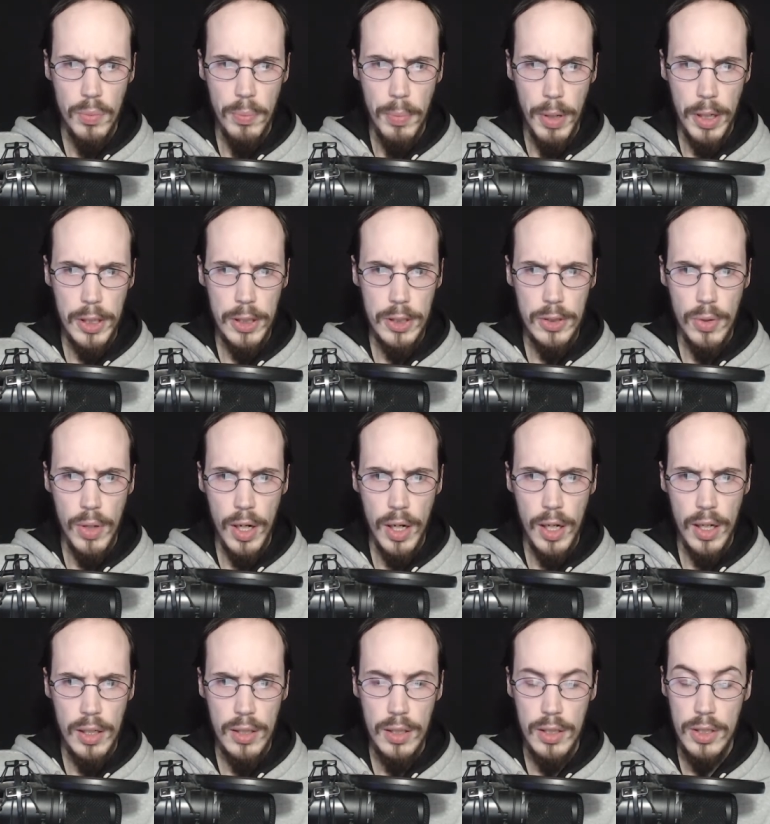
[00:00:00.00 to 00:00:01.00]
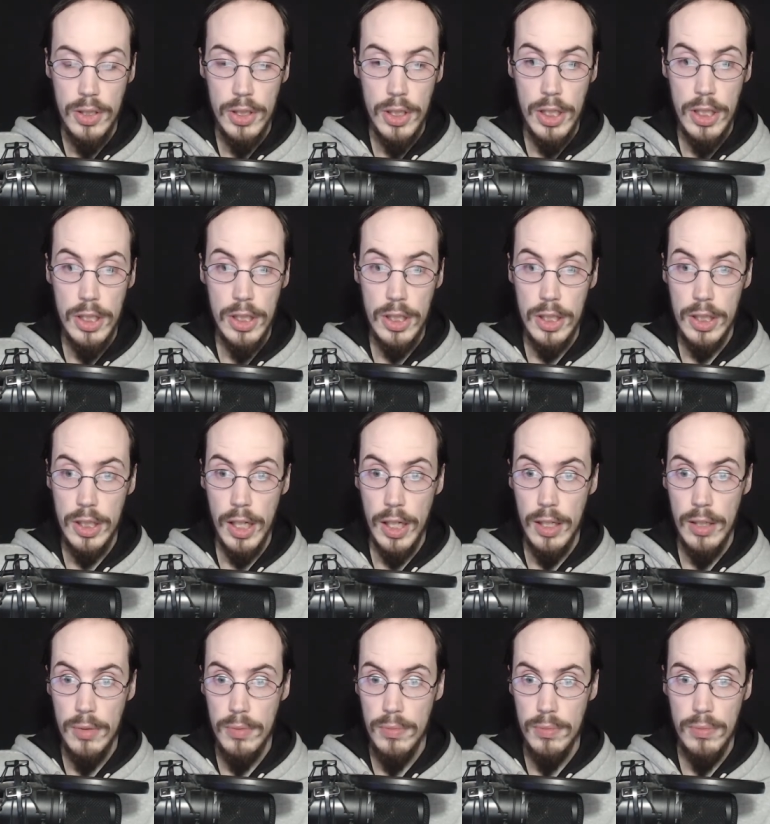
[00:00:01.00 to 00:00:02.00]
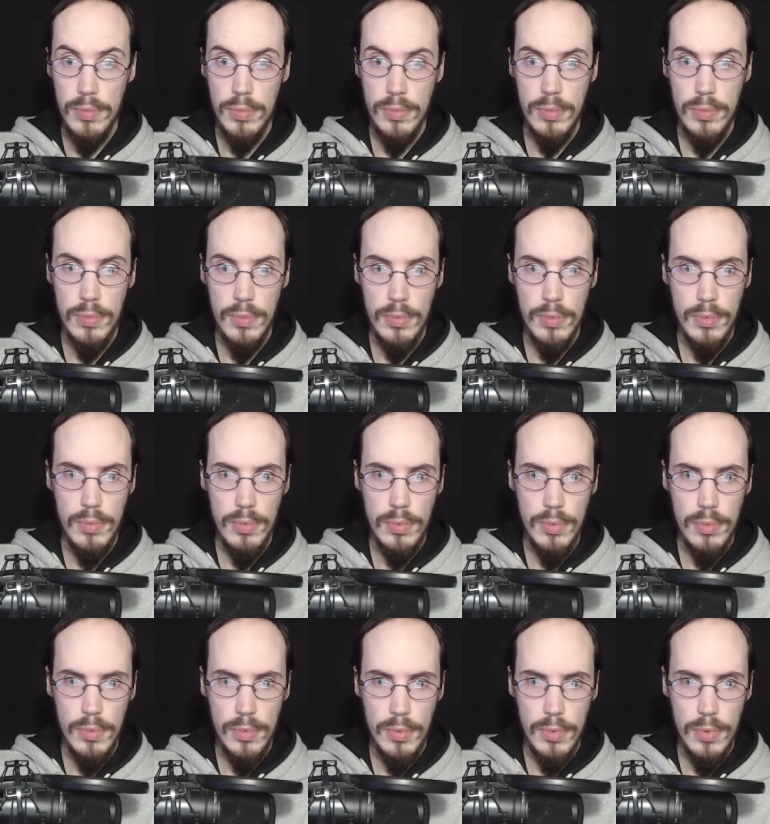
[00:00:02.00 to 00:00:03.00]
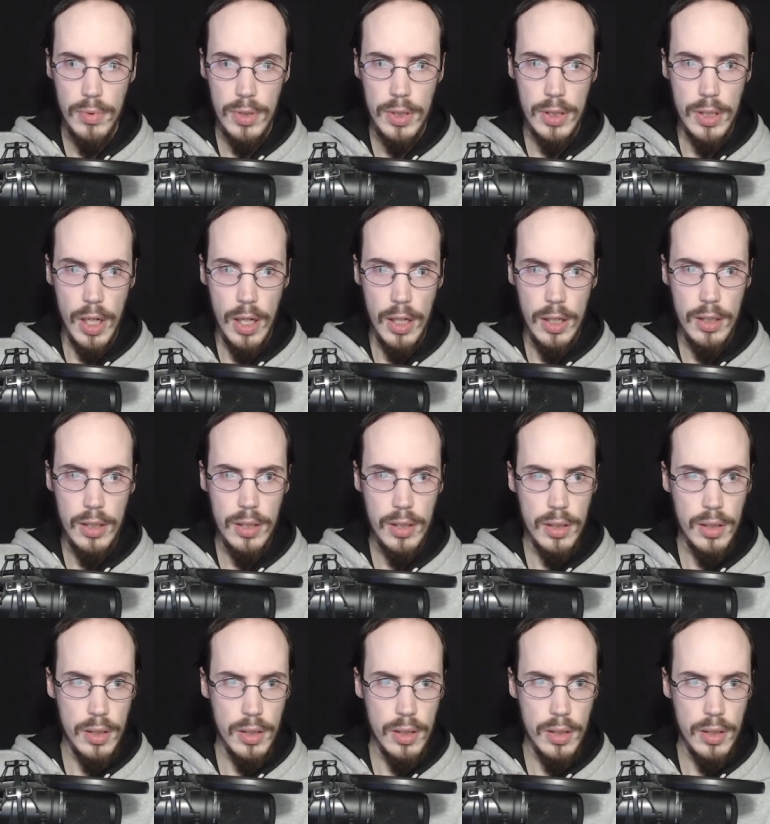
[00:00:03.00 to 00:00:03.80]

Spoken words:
Becca's crying. She's just like stunned.